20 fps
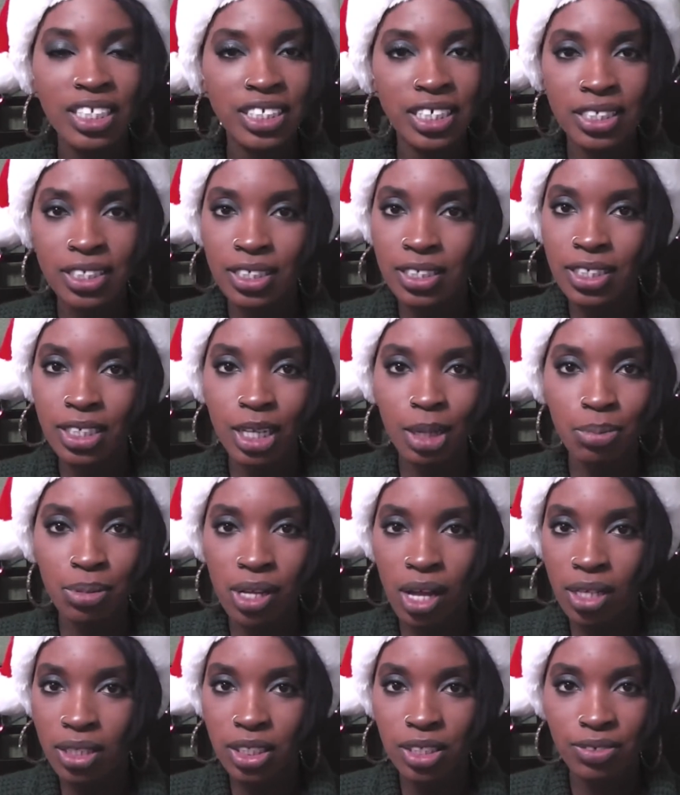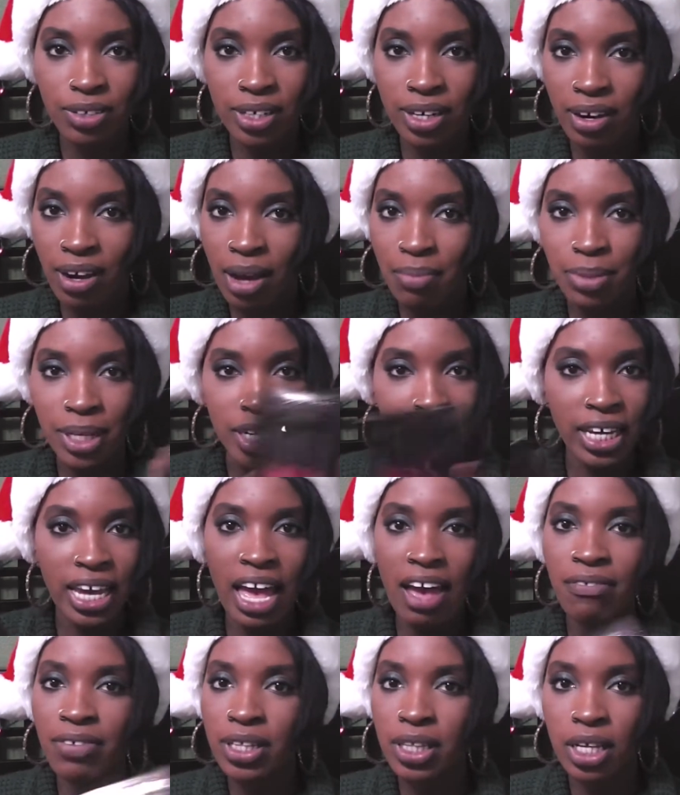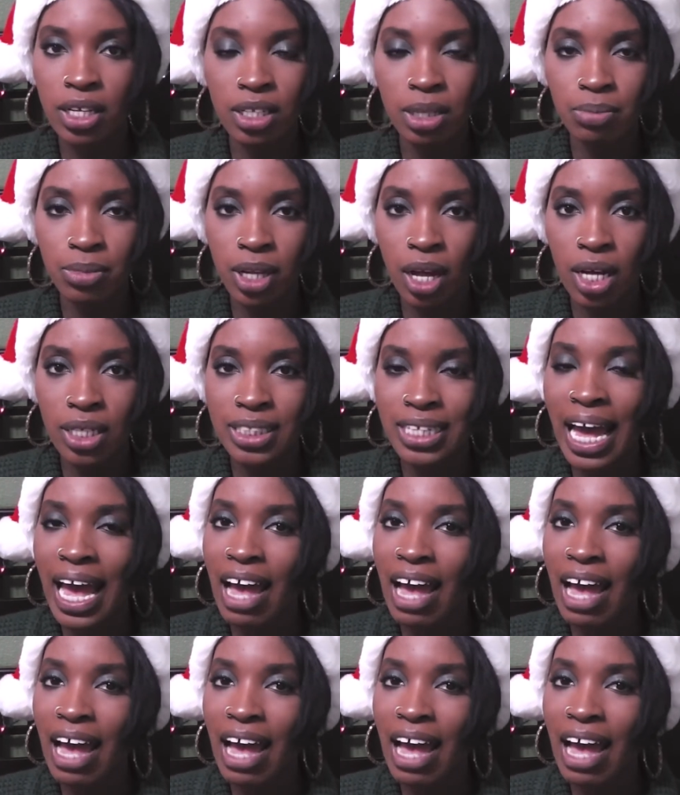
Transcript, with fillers: addicted to lip glosses right now. I'm getting everything lip gloss.